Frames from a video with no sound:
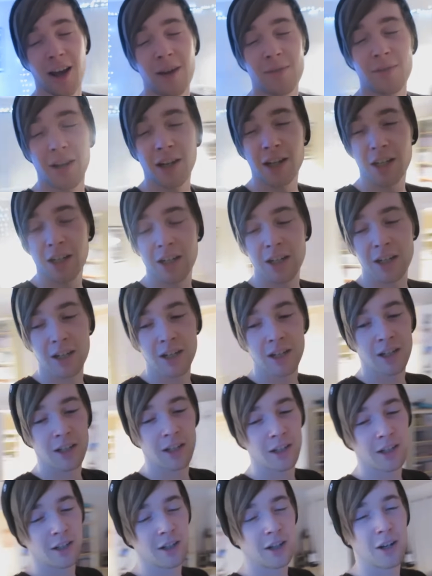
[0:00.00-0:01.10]
I'm like a,
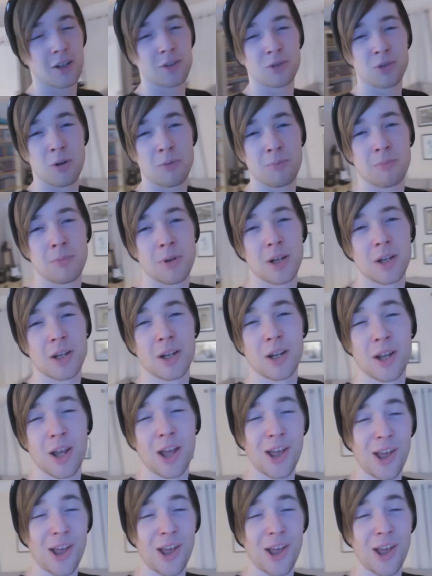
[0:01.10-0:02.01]
a zombie.